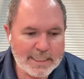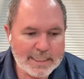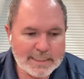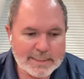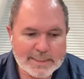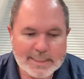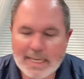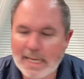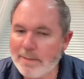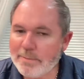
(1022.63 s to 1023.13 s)

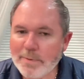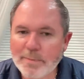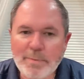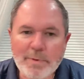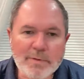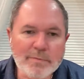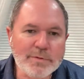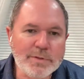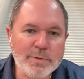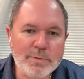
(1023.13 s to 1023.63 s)
is
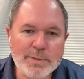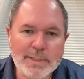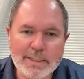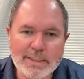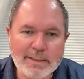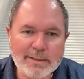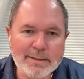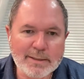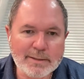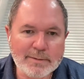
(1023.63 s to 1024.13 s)
capable of doing
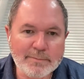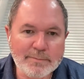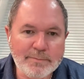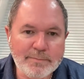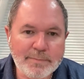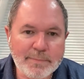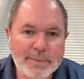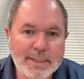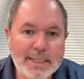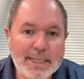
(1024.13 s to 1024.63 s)
anything.
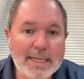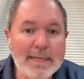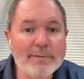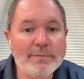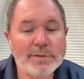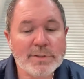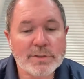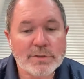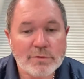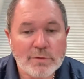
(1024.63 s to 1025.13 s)

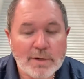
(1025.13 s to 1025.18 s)
If